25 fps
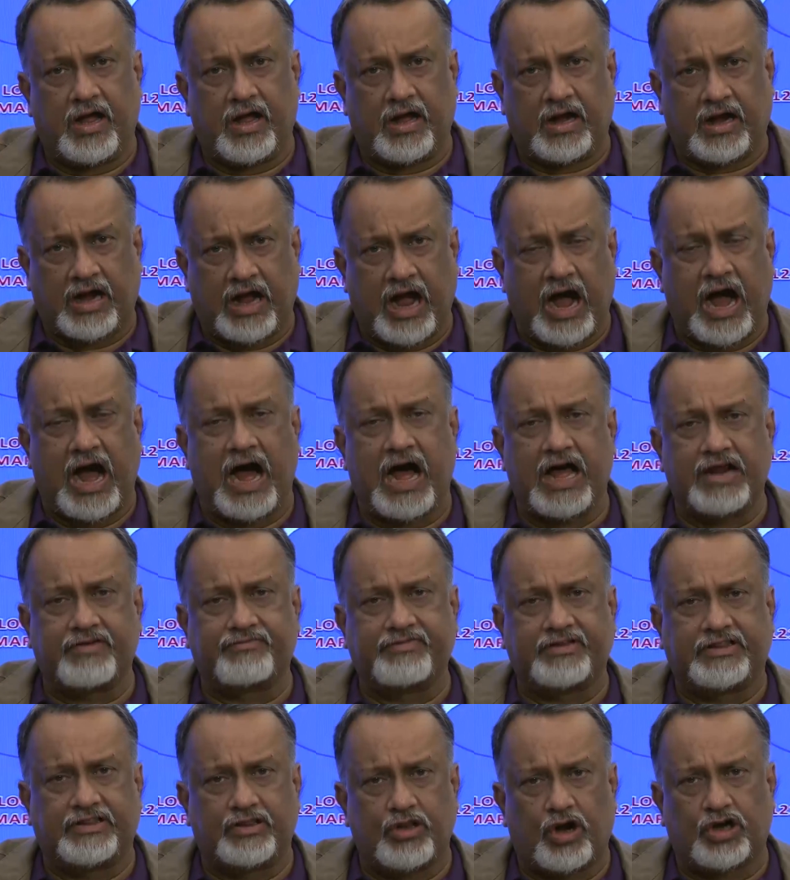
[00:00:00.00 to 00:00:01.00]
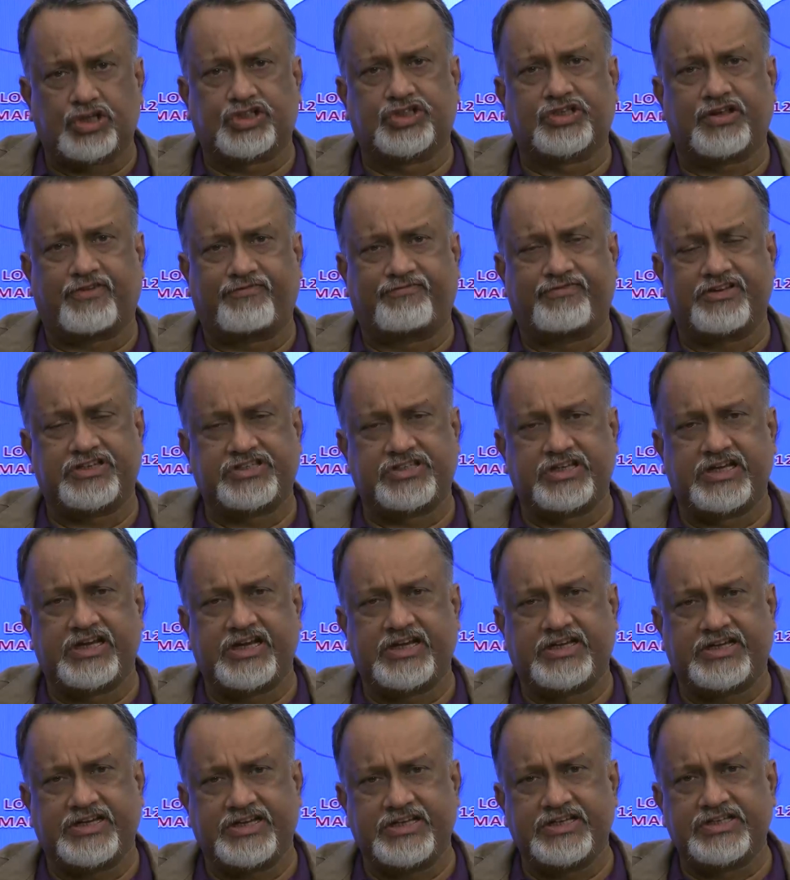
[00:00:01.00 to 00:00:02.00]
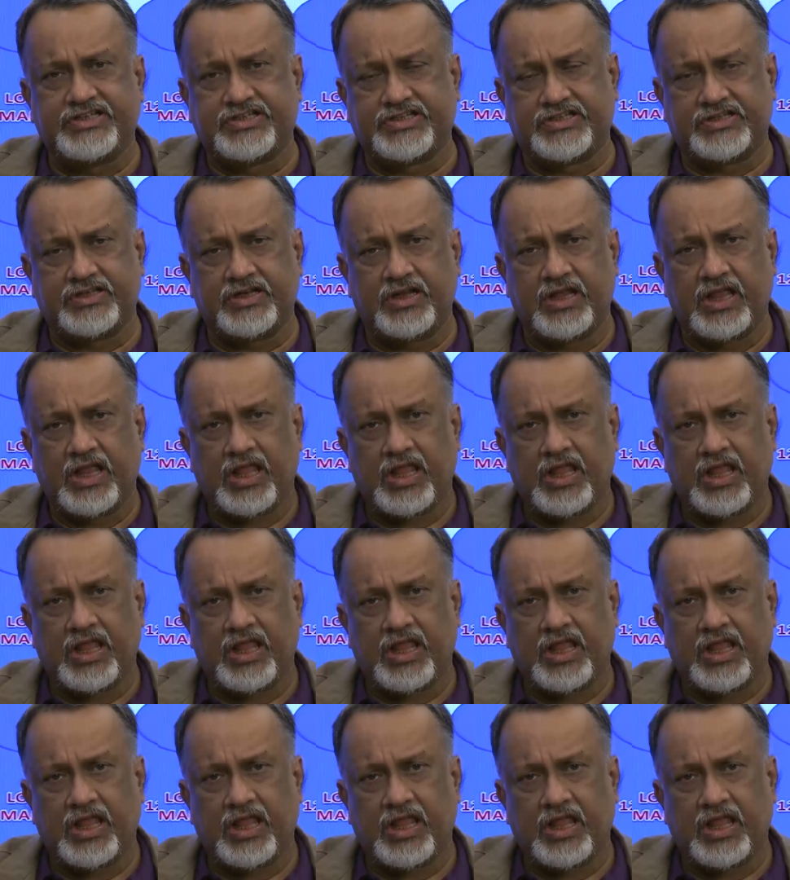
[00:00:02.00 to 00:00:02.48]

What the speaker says: car with lots of facilities,